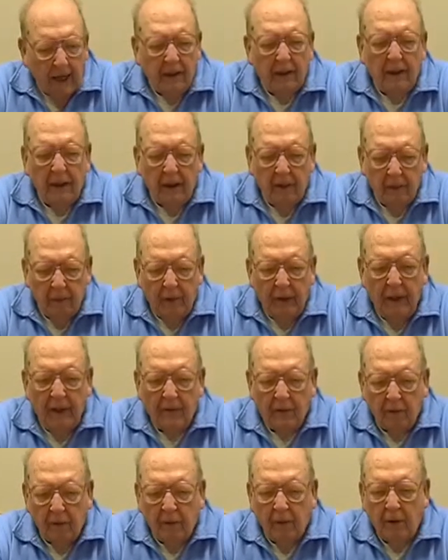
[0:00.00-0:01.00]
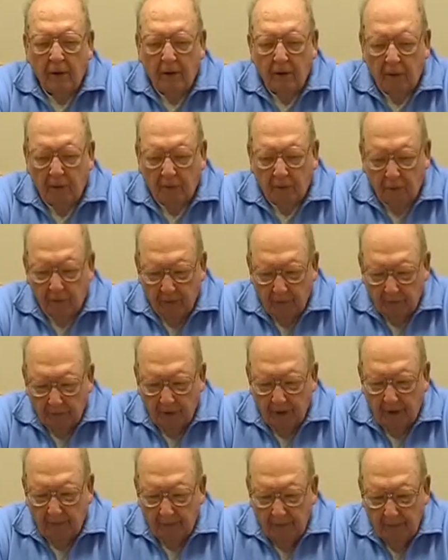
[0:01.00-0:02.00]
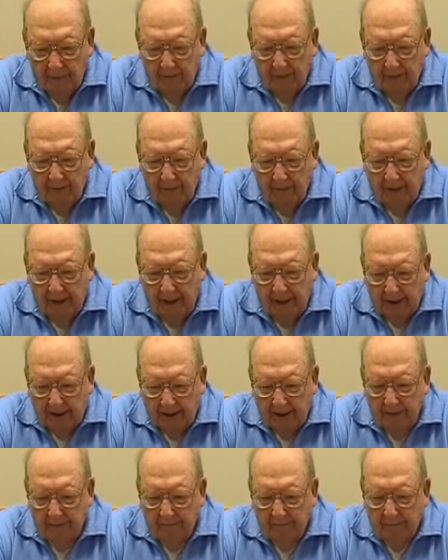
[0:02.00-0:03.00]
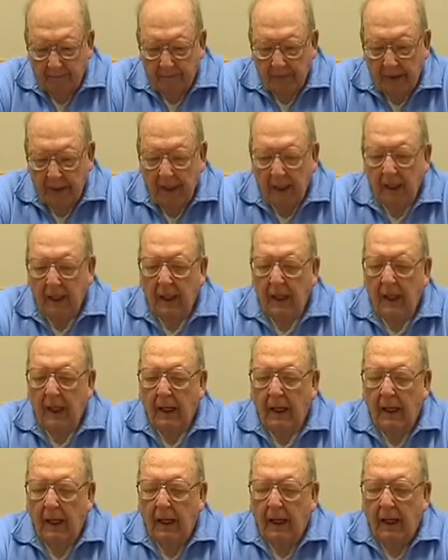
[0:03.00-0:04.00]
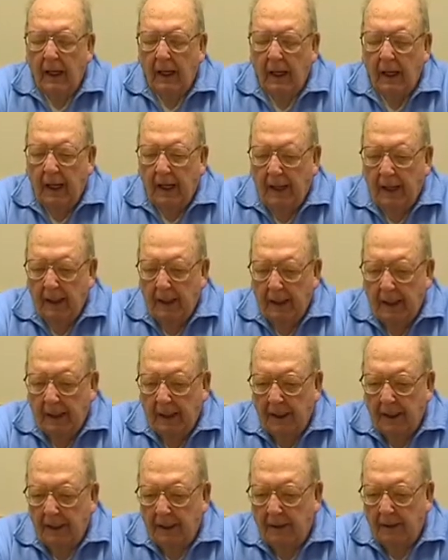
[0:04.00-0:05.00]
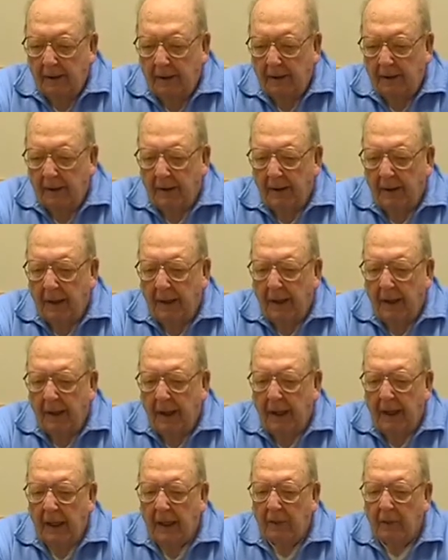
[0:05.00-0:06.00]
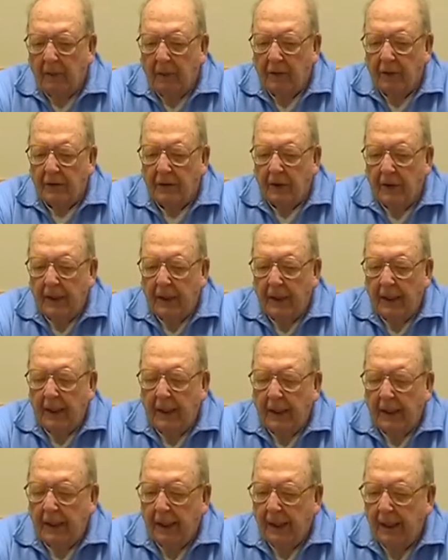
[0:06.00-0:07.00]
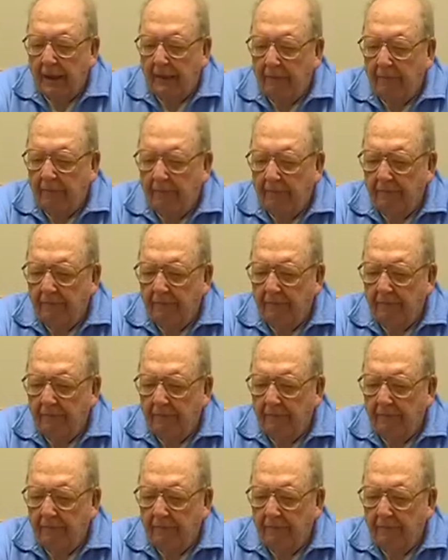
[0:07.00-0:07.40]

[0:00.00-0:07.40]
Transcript: think we escorted a troop ship back, and uh, it was a uh,